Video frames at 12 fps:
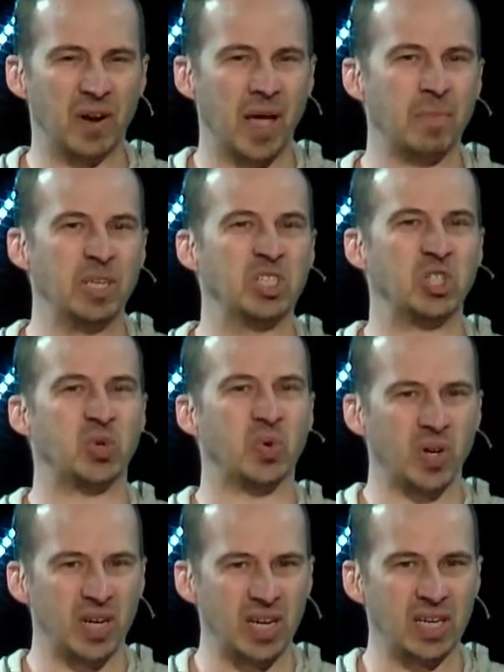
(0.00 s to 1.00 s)
I'm
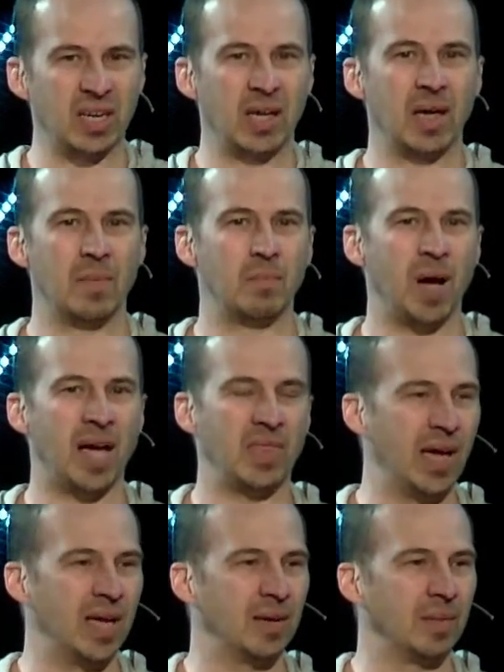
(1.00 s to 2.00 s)
intrigued by
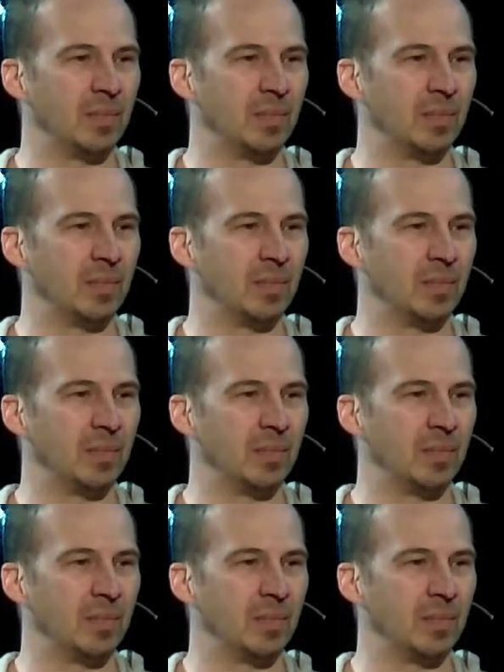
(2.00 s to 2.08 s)
that.